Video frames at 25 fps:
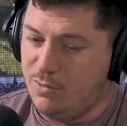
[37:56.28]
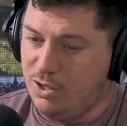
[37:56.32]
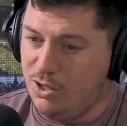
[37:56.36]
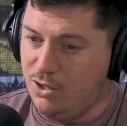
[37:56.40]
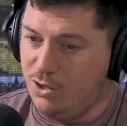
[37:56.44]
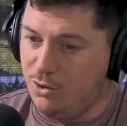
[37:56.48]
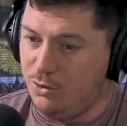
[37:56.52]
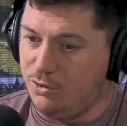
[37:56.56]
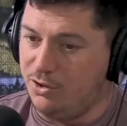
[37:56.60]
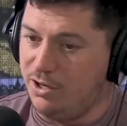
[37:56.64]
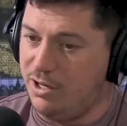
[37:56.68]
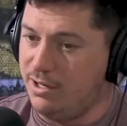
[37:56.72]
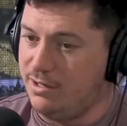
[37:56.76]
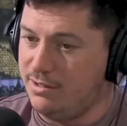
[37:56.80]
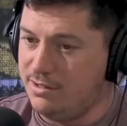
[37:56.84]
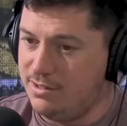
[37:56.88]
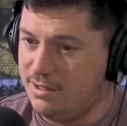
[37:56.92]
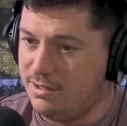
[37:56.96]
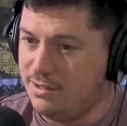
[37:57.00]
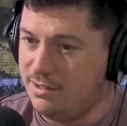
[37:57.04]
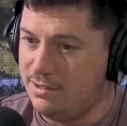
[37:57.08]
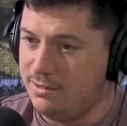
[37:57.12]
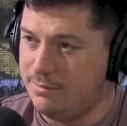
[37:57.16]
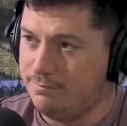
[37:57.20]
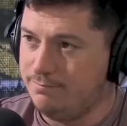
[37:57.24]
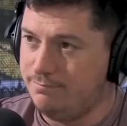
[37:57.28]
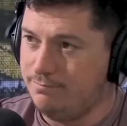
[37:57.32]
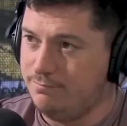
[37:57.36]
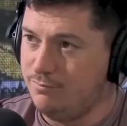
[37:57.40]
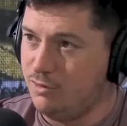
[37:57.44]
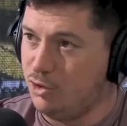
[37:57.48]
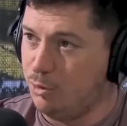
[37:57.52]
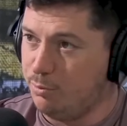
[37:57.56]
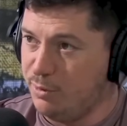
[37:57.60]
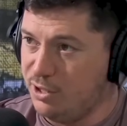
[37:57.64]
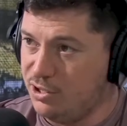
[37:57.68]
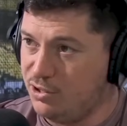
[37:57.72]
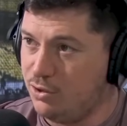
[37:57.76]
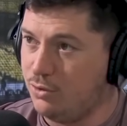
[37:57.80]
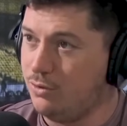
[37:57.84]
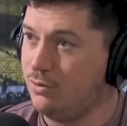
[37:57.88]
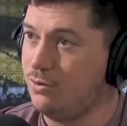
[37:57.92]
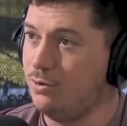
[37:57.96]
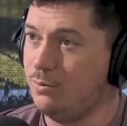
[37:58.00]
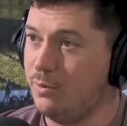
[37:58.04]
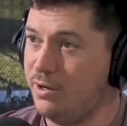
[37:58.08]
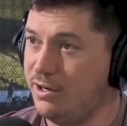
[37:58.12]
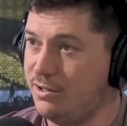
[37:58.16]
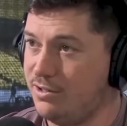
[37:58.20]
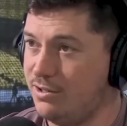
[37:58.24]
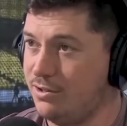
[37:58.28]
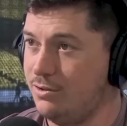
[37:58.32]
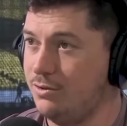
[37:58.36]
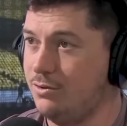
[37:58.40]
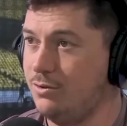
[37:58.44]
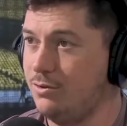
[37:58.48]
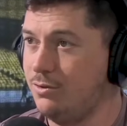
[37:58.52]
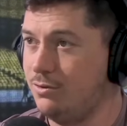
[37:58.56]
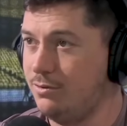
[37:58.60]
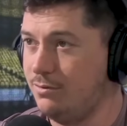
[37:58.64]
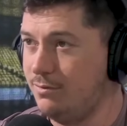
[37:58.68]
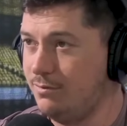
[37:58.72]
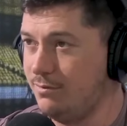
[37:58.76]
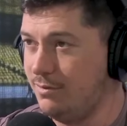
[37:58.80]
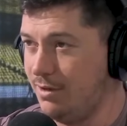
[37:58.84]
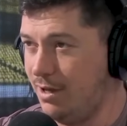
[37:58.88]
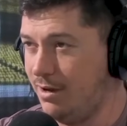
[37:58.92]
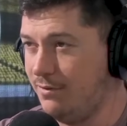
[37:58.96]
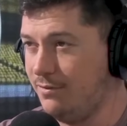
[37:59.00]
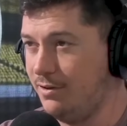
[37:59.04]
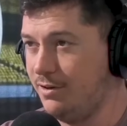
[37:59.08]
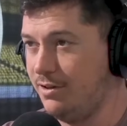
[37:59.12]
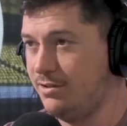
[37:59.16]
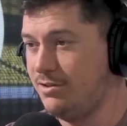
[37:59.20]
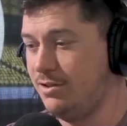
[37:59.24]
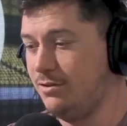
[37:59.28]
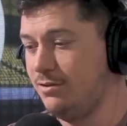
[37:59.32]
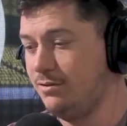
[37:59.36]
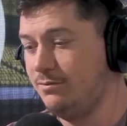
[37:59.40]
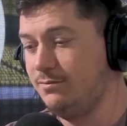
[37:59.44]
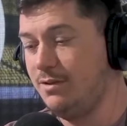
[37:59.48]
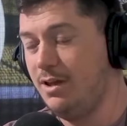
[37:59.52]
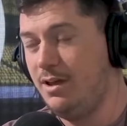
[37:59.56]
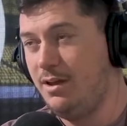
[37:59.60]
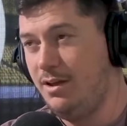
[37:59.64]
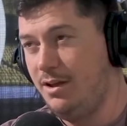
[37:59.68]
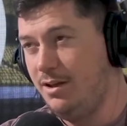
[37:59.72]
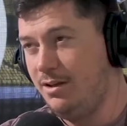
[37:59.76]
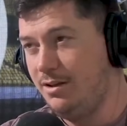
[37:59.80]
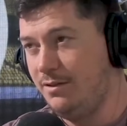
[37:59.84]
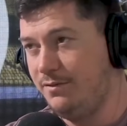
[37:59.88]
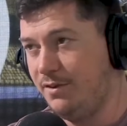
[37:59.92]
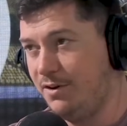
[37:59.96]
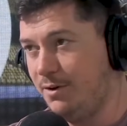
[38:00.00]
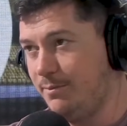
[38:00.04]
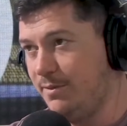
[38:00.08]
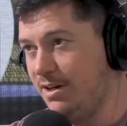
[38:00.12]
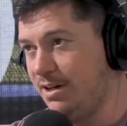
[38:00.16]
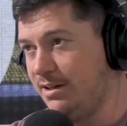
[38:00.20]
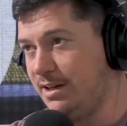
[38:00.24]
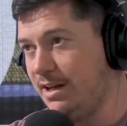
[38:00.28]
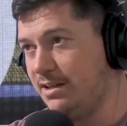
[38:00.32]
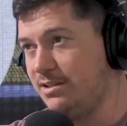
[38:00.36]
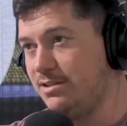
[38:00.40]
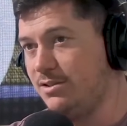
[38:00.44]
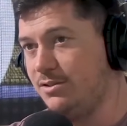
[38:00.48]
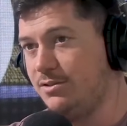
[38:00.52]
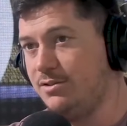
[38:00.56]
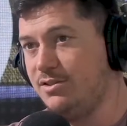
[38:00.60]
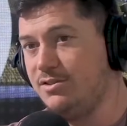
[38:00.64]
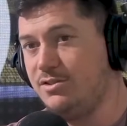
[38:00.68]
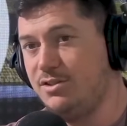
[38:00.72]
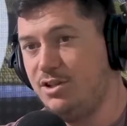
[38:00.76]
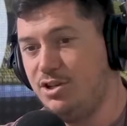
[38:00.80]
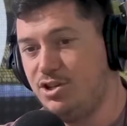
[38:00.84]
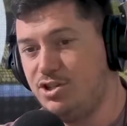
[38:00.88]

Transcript: you're being told where to go so the very minute that's done, so you